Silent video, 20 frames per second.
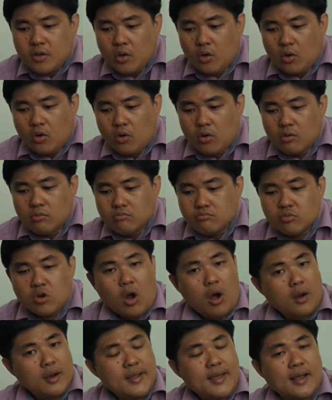your
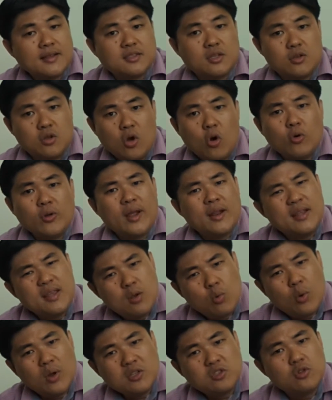colleague has a goal that
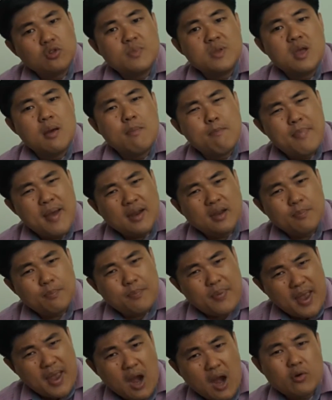he wants to be a better
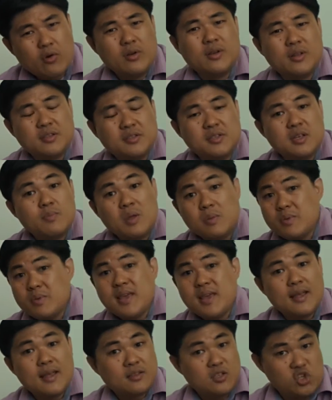parent this year.
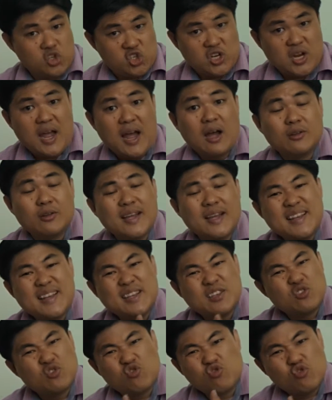Maybe he has a child that
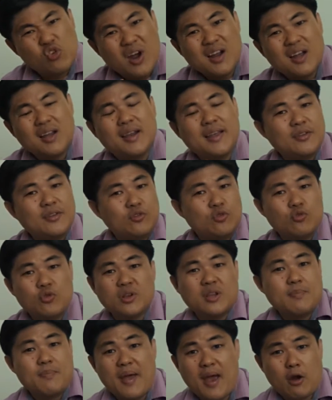he's struggling to
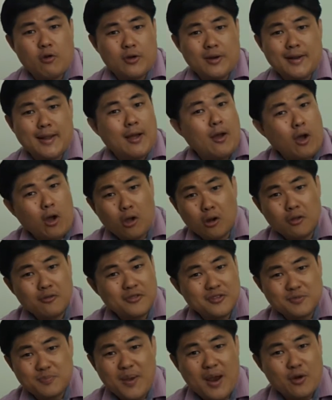really parent. Now, all
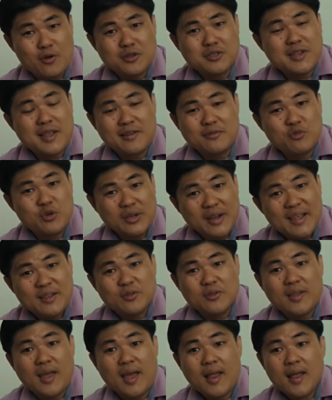of us parents can
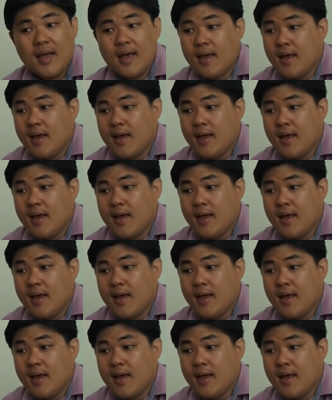relate to that.